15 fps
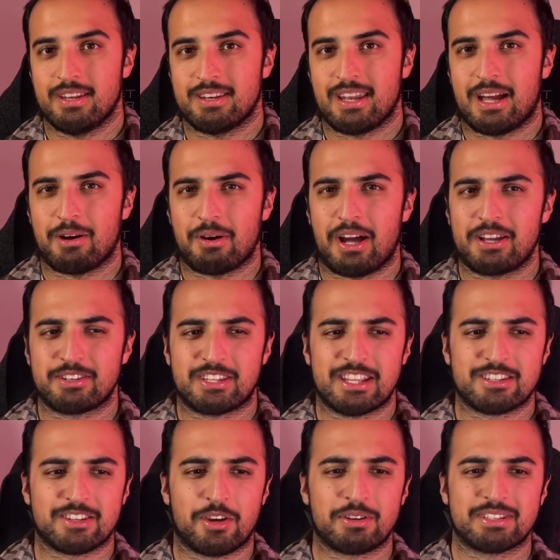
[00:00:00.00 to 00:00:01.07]
Now, I
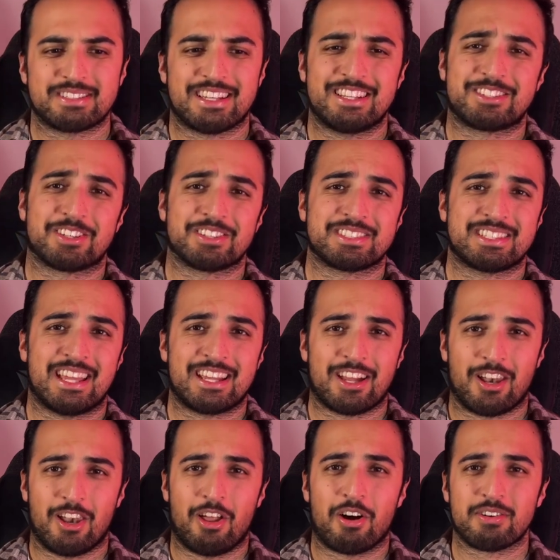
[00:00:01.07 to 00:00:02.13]
did notice it does take a
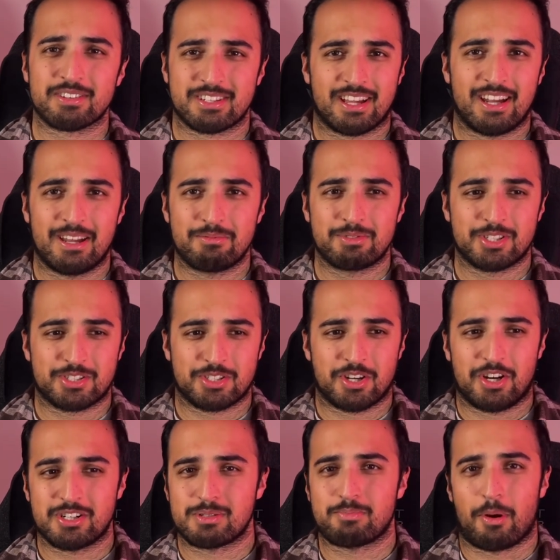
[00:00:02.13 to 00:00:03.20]
long time to
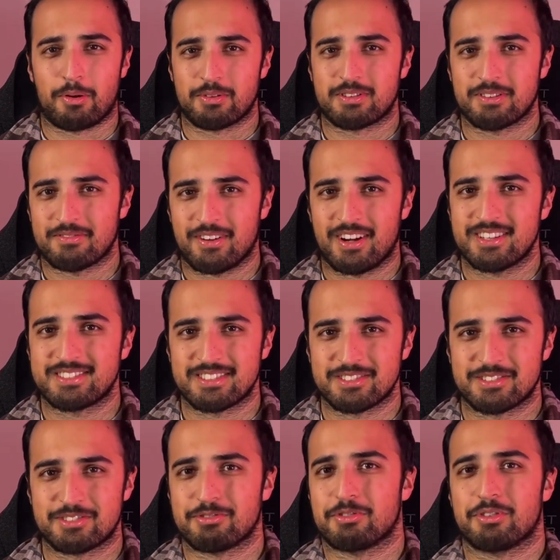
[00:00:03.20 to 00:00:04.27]
charge both devices
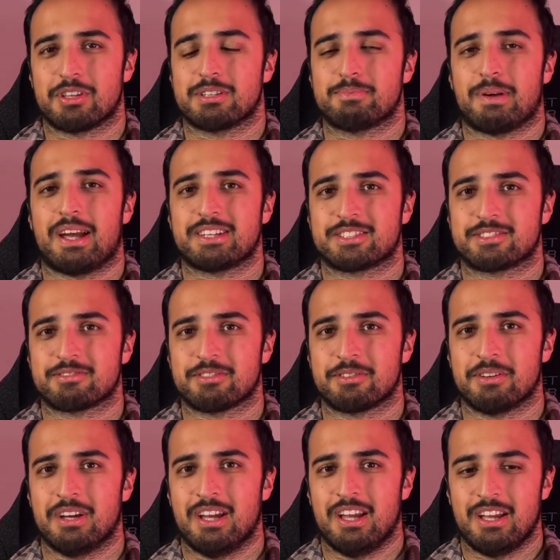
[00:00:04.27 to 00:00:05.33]
through this pass-through.